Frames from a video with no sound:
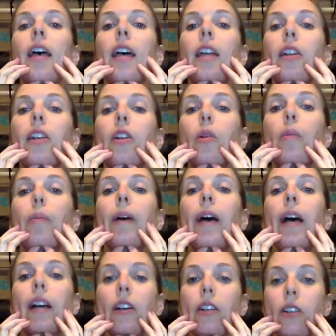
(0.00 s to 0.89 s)
I'm going to go
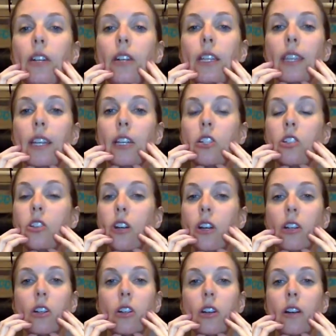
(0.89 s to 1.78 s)
back underneath that
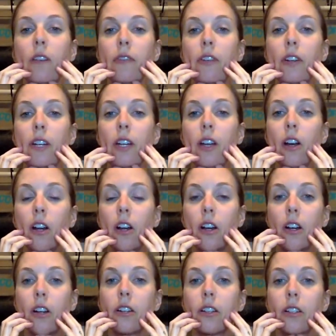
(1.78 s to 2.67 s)
jaw, not very
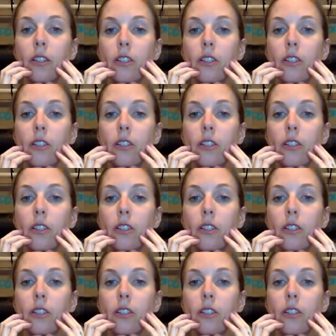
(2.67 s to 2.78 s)
hard,